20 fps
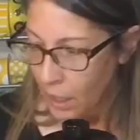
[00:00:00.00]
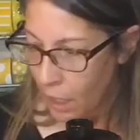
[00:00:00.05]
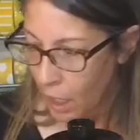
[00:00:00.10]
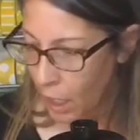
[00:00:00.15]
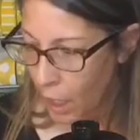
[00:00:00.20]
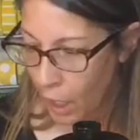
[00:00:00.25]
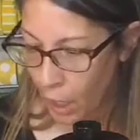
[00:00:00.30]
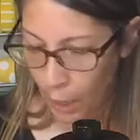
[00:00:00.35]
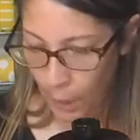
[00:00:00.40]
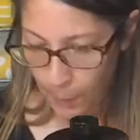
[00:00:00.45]

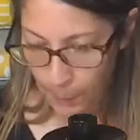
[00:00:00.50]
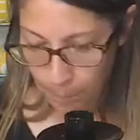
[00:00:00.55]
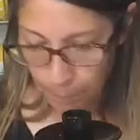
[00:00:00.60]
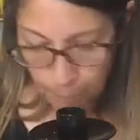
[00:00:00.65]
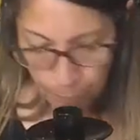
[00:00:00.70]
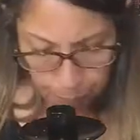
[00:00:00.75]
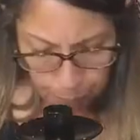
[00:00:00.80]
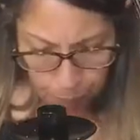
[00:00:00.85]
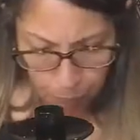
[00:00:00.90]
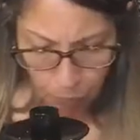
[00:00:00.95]

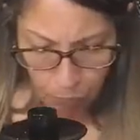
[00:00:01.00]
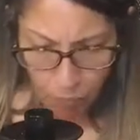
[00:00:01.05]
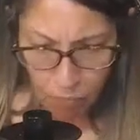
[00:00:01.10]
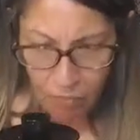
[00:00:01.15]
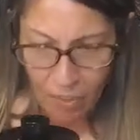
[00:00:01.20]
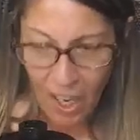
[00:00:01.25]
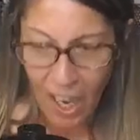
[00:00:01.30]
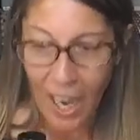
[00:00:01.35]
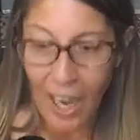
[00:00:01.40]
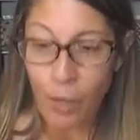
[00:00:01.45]

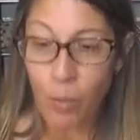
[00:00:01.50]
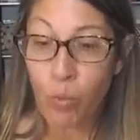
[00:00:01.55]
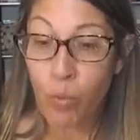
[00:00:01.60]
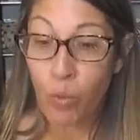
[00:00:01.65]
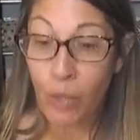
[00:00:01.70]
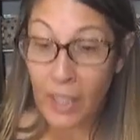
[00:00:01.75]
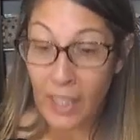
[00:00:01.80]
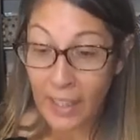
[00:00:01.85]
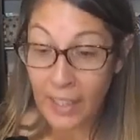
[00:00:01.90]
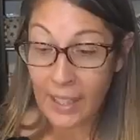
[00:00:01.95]
I
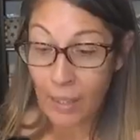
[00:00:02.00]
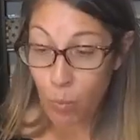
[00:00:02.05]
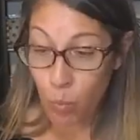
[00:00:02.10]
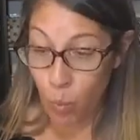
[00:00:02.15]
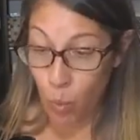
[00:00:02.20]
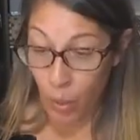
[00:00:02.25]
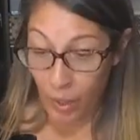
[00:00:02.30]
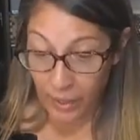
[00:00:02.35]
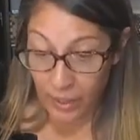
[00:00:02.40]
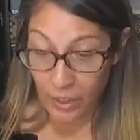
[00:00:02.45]
really
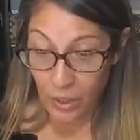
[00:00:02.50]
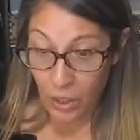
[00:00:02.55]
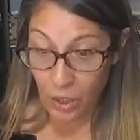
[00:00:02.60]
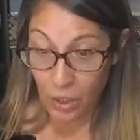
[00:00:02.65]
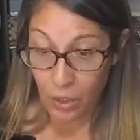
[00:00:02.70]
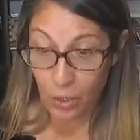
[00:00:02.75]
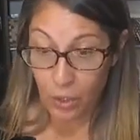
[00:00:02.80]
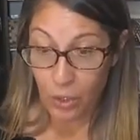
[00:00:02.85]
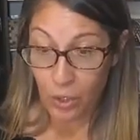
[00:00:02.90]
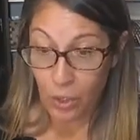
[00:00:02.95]
wanted to
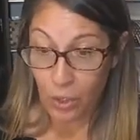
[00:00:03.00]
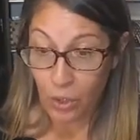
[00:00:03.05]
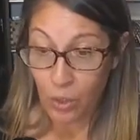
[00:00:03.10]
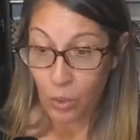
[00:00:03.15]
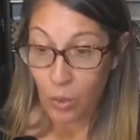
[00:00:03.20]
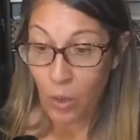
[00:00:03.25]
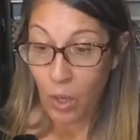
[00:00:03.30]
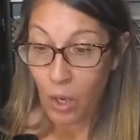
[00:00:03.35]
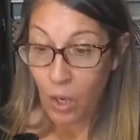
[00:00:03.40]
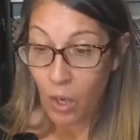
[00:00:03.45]

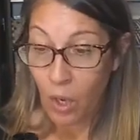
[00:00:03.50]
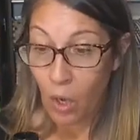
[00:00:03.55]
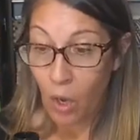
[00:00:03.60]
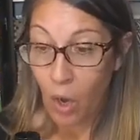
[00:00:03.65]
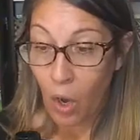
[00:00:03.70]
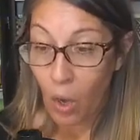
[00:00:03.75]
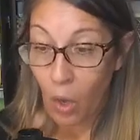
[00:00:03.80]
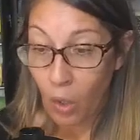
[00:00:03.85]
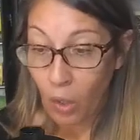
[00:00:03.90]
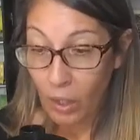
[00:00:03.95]
do
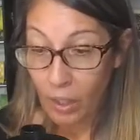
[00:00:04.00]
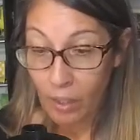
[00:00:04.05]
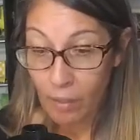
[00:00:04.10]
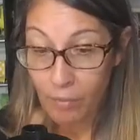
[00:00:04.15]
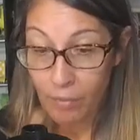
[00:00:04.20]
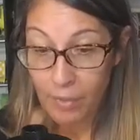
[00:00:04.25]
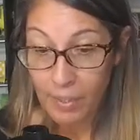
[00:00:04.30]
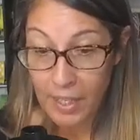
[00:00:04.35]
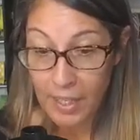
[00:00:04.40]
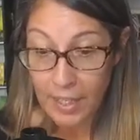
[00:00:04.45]
all
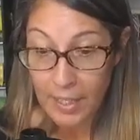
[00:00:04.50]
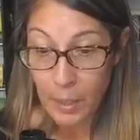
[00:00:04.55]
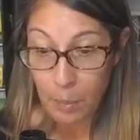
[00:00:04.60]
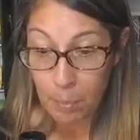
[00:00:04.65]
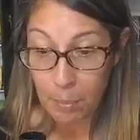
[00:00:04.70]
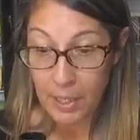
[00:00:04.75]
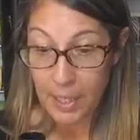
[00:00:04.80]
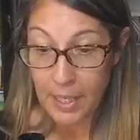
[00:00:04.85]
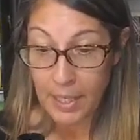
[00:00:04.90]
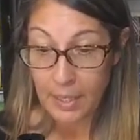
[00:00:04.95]
of these
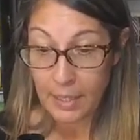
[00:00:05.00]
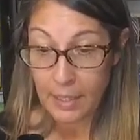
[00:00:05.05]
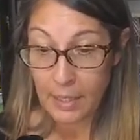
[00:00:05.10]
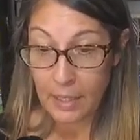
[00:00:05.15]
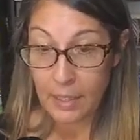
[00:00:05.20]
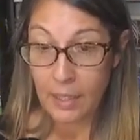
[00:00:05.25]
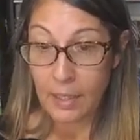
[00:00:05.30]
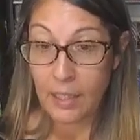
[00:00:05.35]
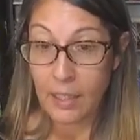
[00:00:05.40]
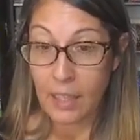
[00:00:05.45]

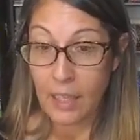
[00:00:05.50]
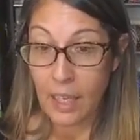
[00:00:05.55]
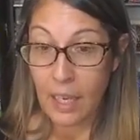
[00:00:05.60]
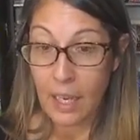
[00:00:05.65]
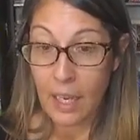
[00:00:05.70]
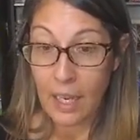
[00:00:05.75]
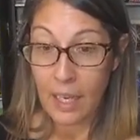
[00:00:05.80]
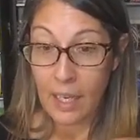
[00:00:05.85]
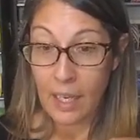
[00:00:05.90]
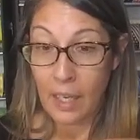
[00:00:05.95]
pieces
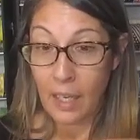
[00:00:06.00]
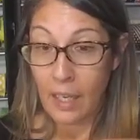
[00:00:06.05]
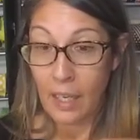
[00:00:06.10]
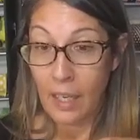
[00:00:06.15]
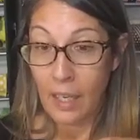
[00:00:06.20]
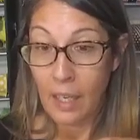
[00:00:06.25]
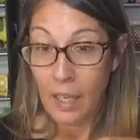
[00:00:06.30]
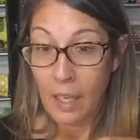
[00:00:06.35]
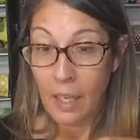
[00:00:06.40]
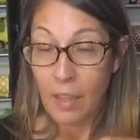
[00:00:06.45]

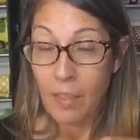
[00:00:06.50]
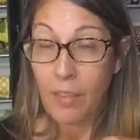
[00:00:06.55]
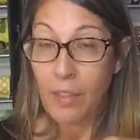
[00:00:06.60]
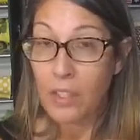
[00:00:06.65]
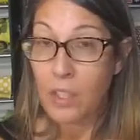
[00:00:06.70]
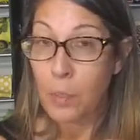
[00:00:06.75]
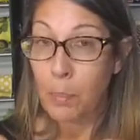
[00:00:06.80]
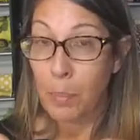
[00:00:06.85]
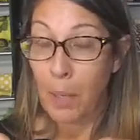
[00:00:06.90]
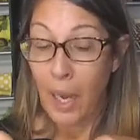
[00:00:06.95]
in the
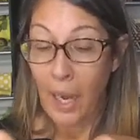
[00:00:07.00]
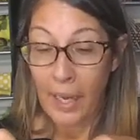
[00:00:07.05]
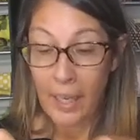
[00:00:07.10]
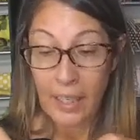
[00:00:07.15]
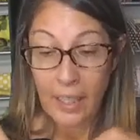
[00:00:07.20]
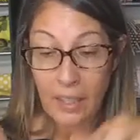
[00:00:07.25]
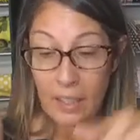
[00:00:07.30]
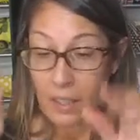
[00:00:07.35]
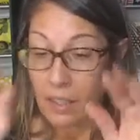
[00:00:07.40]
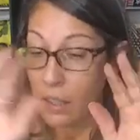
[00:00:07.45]

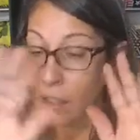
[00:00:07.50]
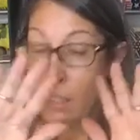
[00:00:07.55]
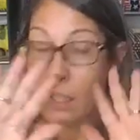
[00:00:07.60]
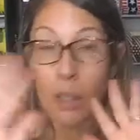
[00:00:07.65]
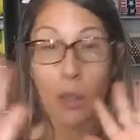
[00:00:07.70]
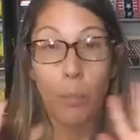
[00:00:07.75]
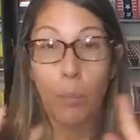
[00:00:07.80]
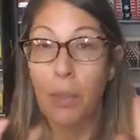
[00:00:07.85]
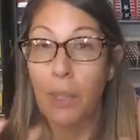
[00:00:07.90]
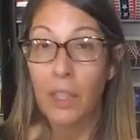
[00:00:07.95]
spikes,
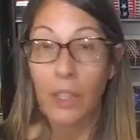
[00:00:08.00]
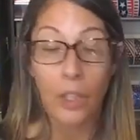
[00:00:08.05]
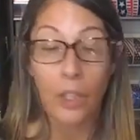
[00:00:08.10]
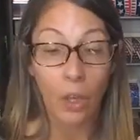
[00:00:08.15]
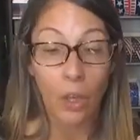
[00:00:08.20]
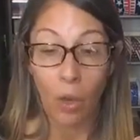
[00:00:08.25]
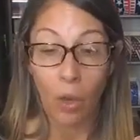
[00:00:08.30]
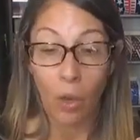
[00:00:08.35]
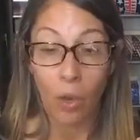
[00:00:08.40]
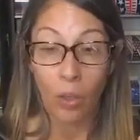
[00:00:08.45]
but
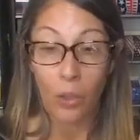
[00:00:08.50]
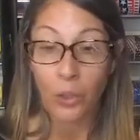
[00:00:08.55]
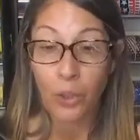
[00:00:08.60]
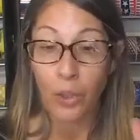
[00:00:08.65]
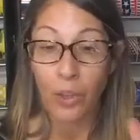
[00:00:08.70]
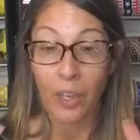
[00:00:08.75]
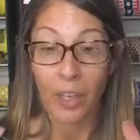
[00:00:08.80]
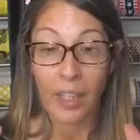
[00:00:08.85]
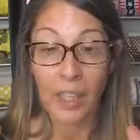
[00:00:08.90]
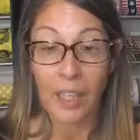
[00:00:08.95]
y'all
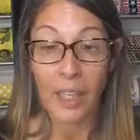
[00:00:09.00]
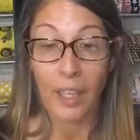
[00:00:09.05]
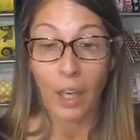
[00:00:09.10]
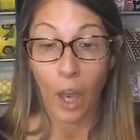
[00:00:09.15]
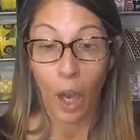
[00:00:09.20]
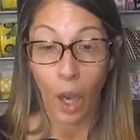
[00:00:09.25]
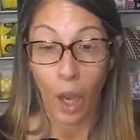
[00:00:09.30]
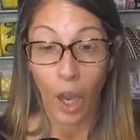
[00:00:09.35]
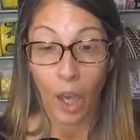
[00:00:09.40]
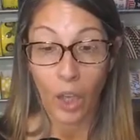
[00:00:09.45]
trying to get
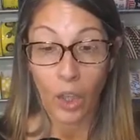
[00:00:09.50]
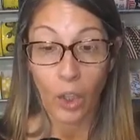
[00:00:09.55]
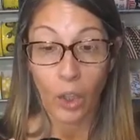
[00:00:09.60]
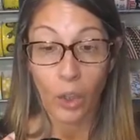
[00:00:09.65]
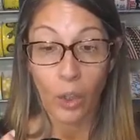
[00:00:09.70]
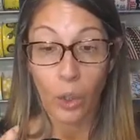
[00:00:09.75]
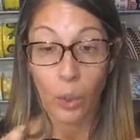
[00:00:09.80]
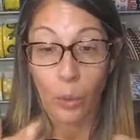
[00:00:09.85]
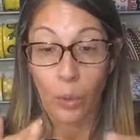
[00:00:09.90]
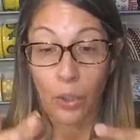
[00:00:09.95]
hot
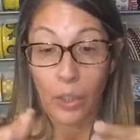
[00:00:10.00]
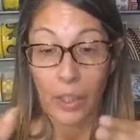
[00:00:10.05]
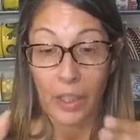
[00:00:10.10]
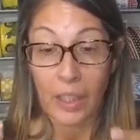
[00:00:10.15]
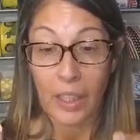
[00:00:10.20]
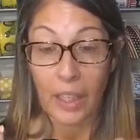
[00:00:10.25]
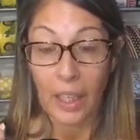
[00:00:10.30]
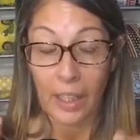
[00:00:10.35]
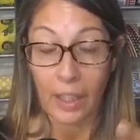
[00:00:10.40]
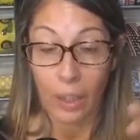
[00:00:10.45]
glue or any
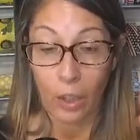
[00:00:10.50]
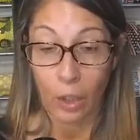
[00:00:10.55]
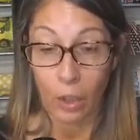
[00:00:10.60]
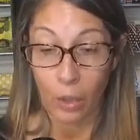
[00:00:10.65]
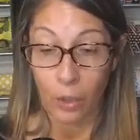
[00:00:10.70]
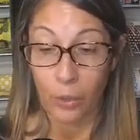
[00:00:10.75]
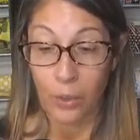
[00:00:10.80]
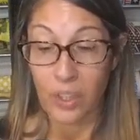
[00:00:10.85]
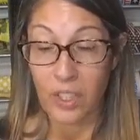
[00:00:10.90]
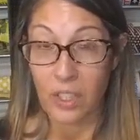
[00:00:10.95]
kind of
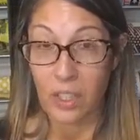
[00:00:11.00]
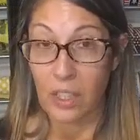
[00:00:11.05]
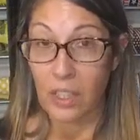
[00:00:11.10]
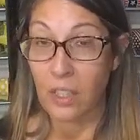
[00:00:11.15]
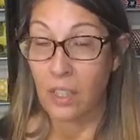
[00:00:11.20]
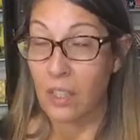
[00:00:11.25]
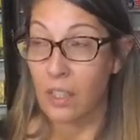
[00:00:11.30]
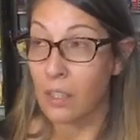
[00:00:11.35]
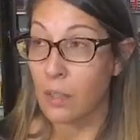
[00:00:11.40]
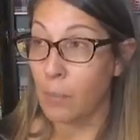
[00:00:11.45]
glue to stick to
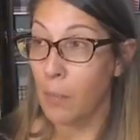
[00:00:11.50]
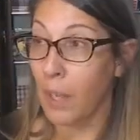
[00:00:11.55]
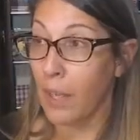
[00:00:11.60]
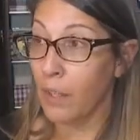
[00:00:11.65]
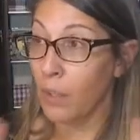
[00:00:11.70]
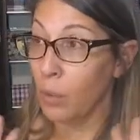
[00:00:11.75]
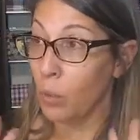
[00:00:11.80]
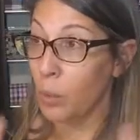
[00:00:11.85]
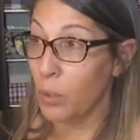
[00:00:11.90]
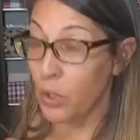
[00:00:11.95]
this
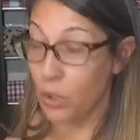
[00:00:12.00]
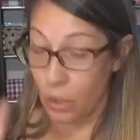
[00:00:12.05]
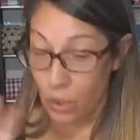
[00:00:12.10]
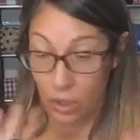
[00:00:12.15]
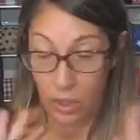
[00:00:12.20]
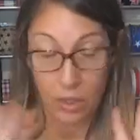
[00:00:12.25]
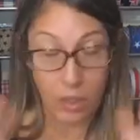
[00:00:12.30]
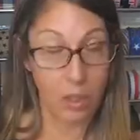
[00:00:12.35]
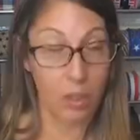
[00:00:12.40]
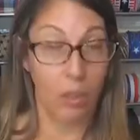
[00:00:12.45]
metal was
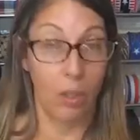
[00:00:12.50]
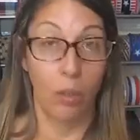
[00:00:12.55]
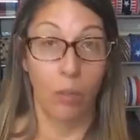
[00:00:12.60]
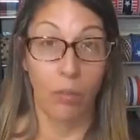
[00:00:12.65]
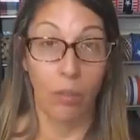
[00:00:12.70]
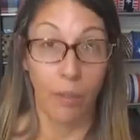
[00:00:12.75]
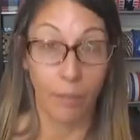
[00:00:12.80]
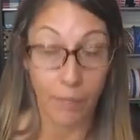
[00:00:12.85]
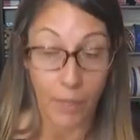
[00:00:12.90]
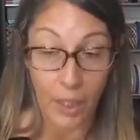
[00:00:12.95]
just
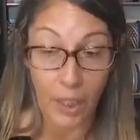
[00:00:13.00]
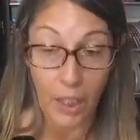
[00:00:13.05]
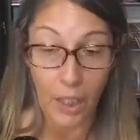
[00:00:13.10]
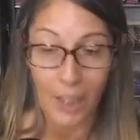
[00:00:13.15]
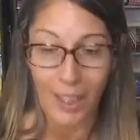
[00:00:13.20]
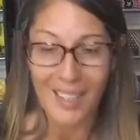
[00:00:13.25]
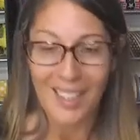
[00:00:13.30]
horrific.